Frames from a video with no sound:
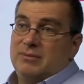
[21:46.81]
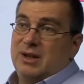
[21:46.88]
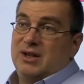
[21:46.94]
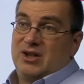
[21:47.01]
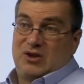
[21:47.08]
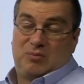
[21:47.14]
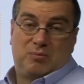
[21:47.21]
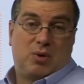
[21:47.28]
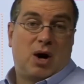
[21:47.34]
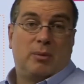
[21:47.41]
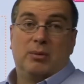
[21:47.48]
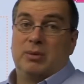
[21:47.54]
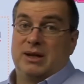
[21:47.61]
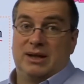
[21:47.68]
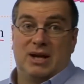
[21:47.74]
It's
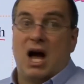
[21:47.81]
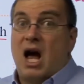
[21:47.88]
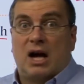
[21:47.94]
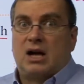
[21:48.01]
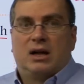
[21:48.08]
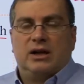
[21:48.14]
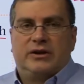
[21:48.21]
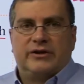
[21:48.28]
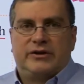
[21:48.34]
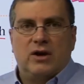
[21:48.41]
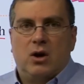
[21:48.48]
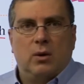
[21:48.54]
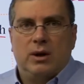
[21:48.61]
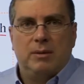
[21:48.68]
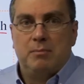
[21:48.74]
probably not going to
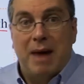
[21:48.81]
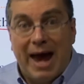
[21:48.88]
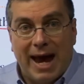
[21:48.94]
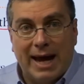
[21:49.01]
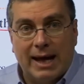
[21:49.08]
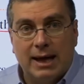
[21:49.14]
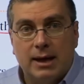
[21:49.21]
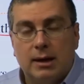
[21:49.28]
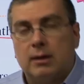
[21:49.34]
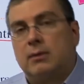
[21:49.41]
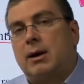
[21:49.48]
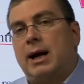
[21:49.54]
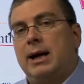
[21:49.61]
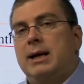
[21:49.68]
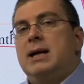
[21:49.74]
snow in May,
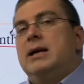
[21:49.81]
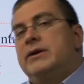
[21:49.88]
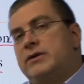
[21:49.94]
right?